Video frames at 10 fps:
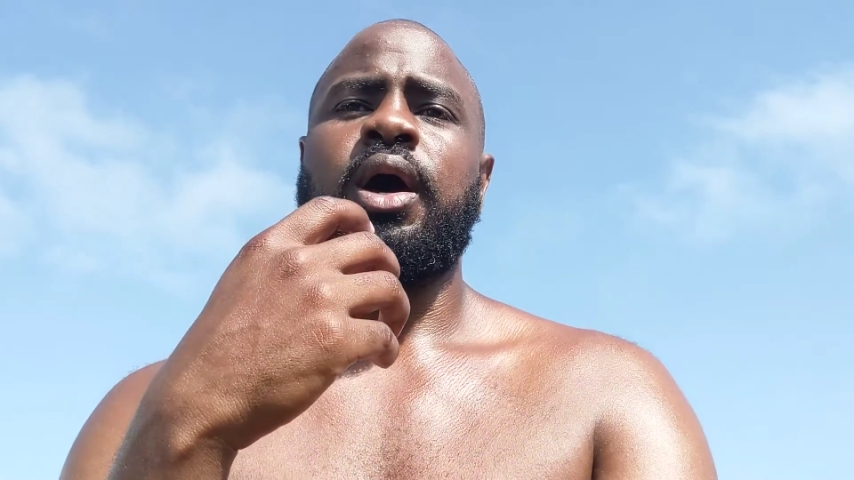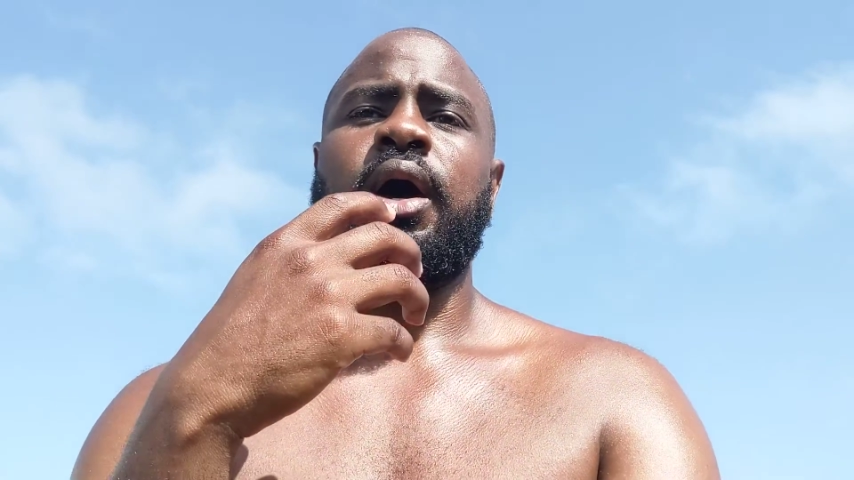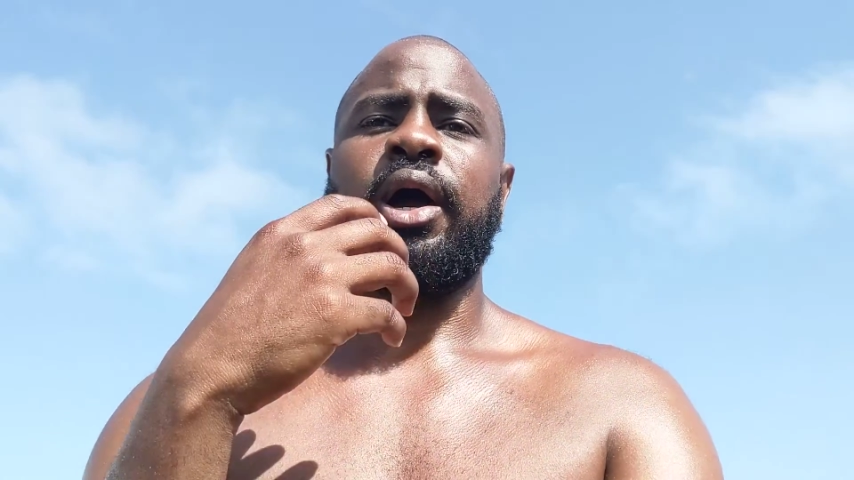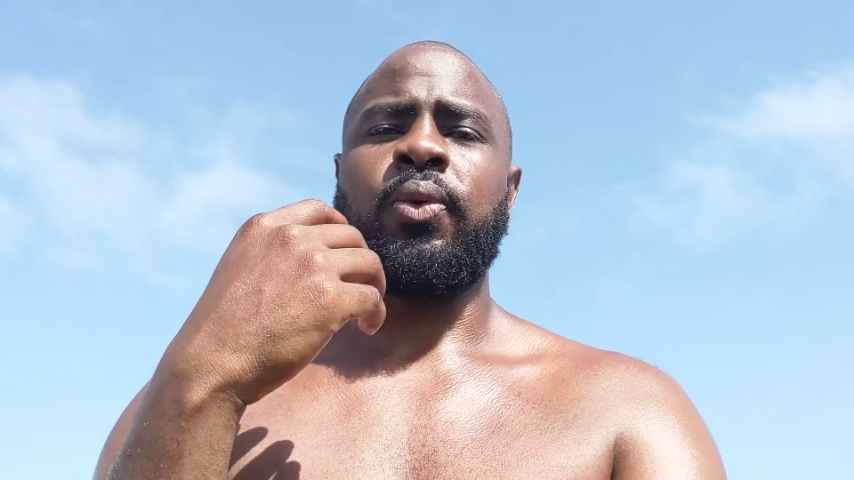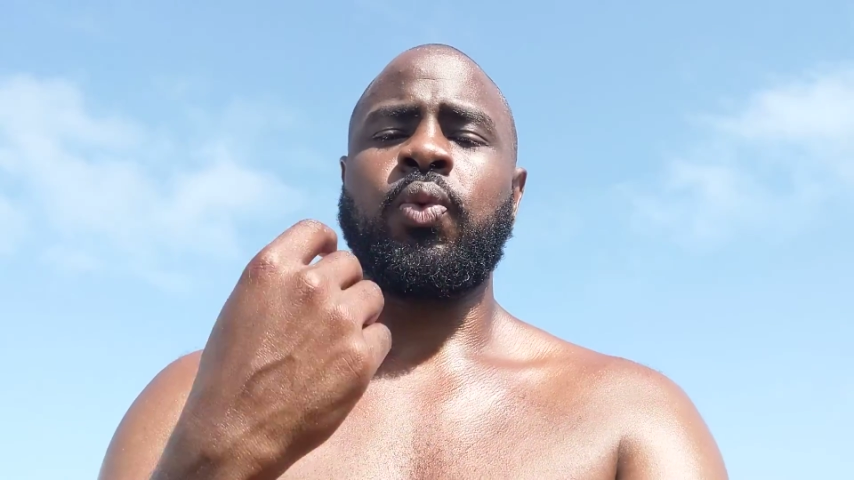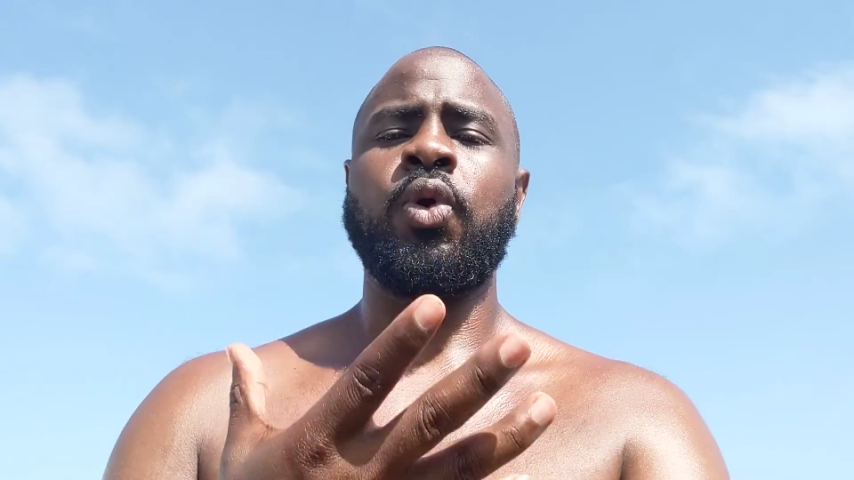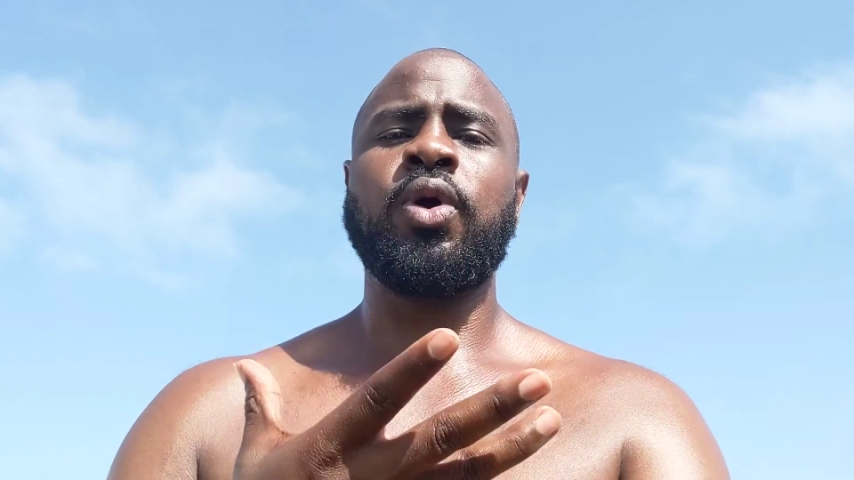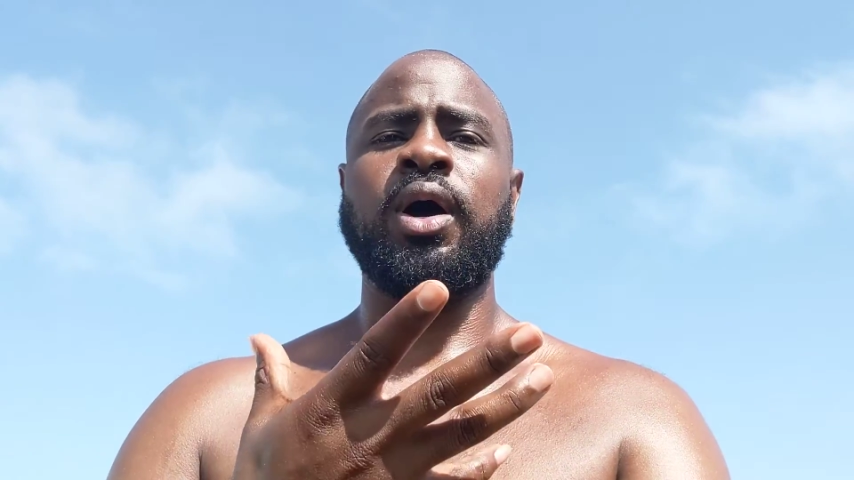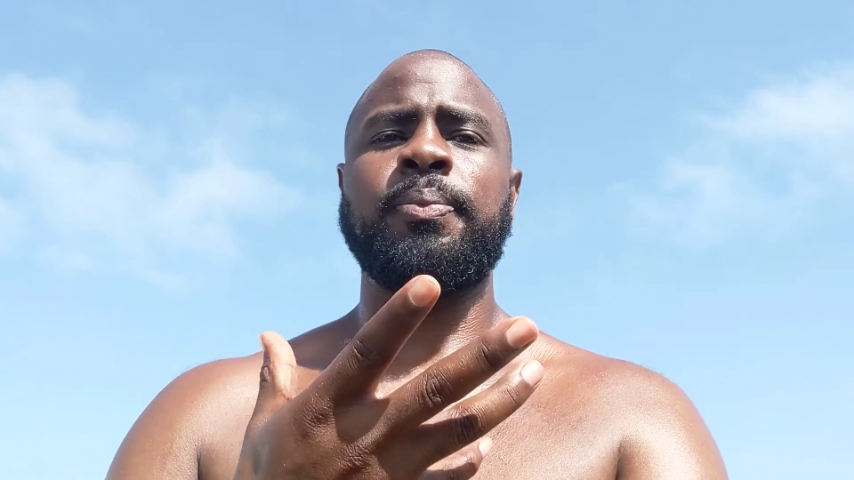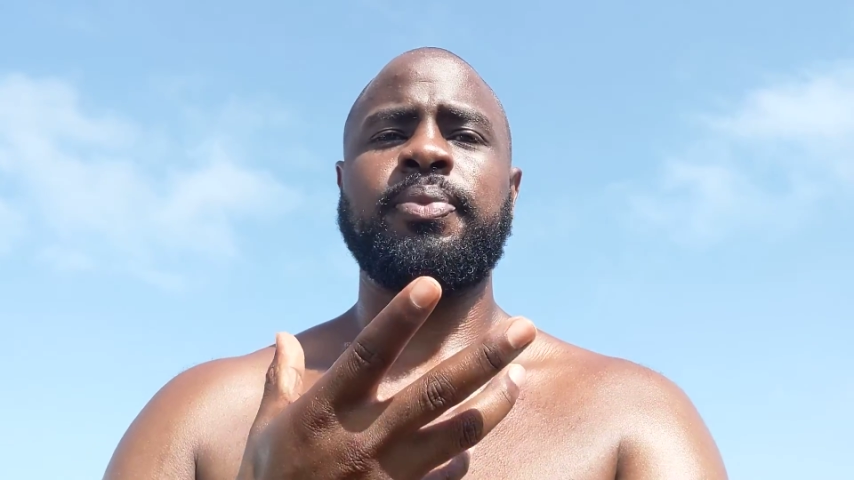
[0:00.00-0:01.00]
I woke
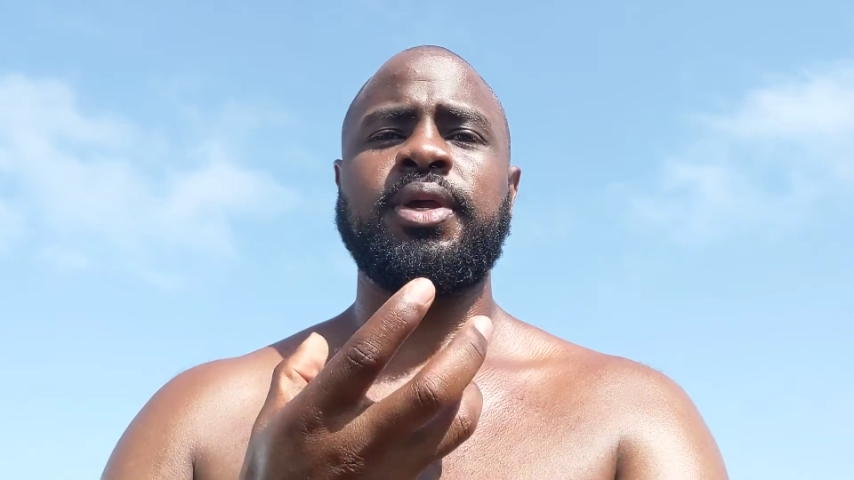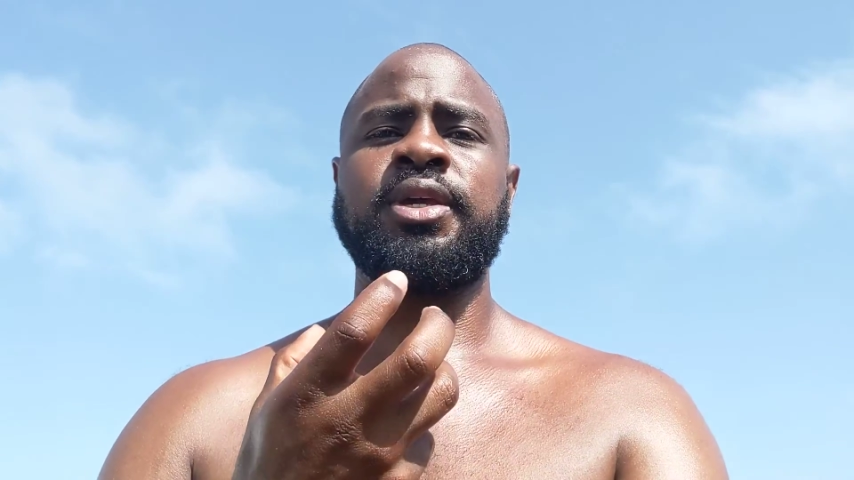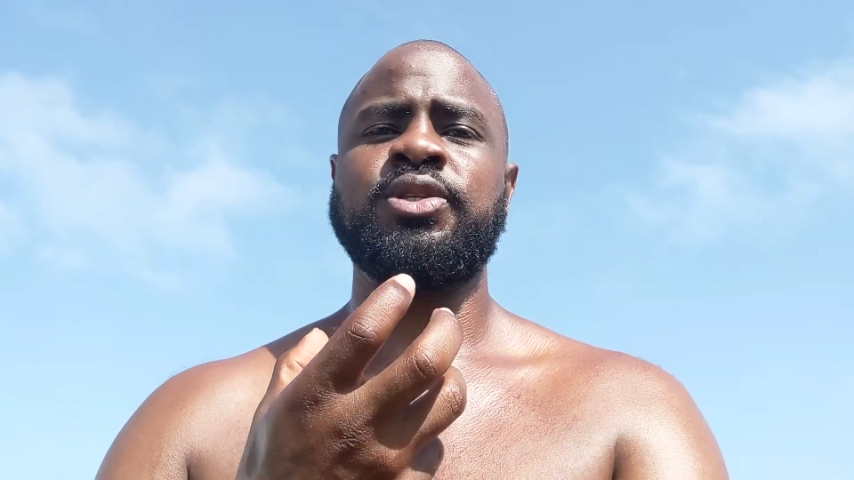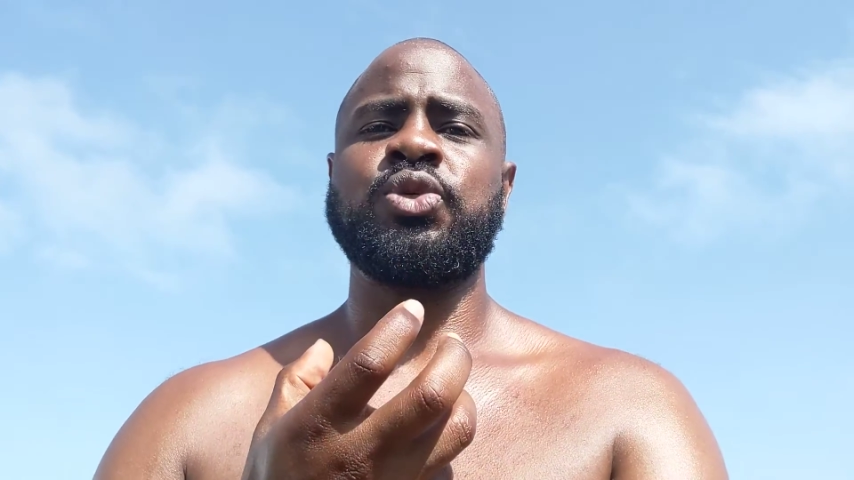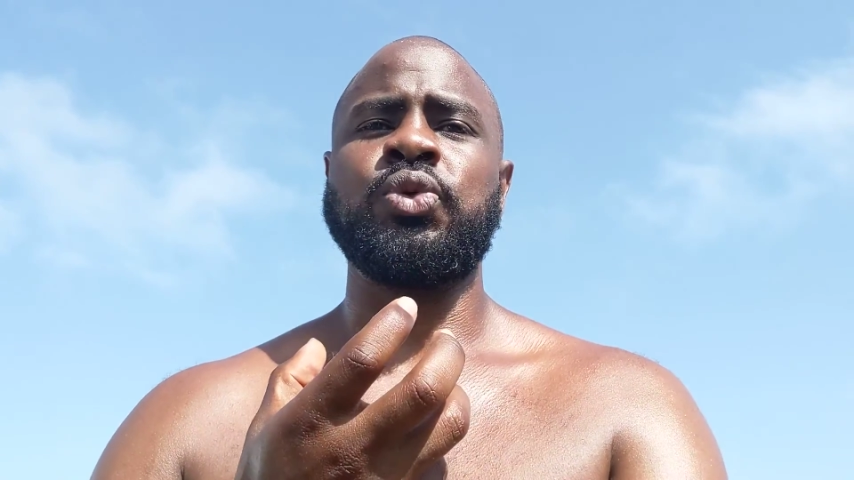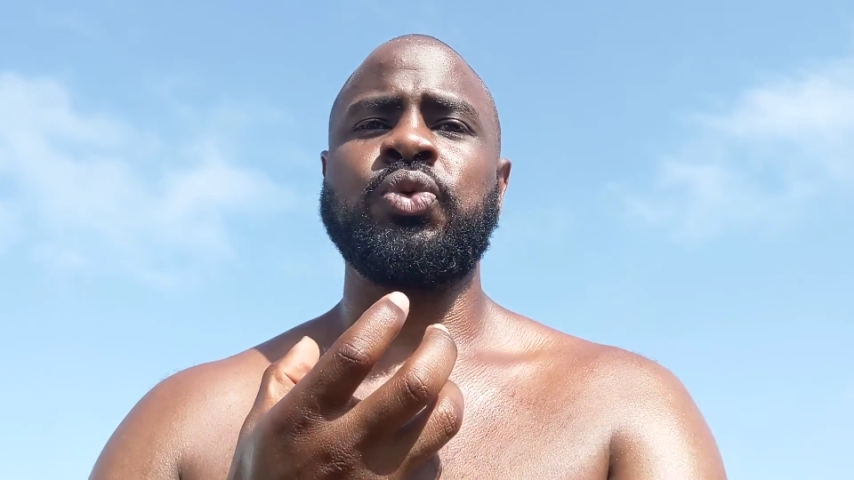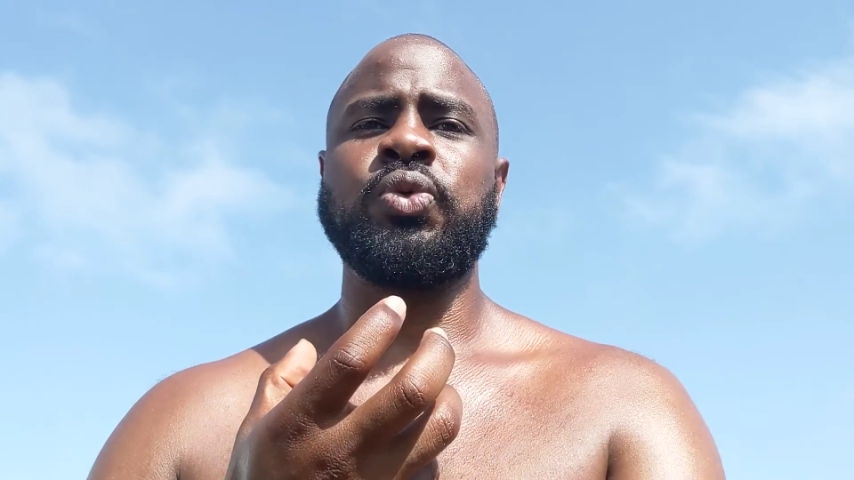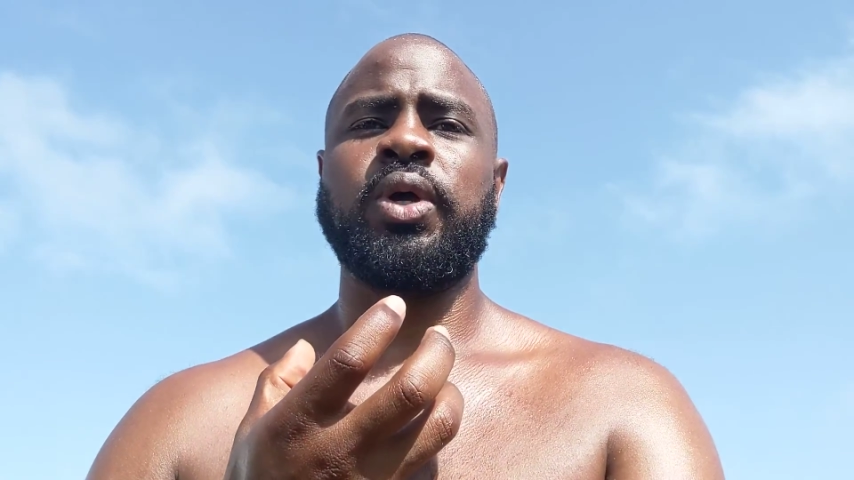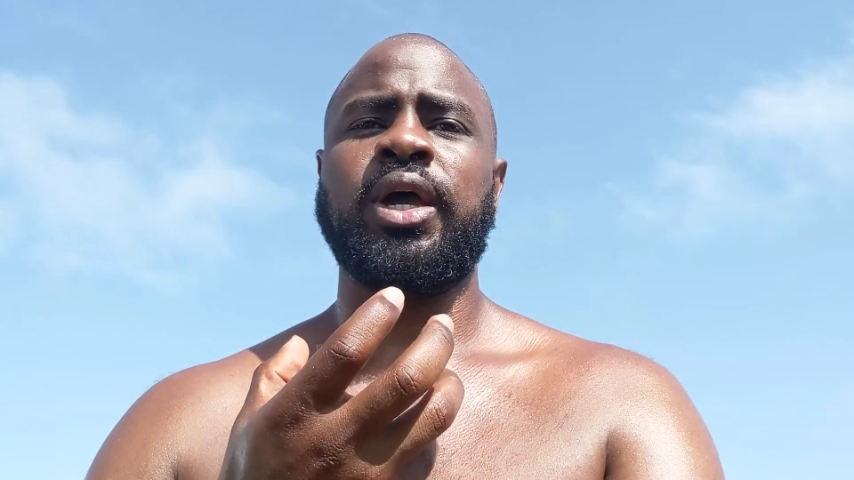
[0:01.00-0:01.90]
up into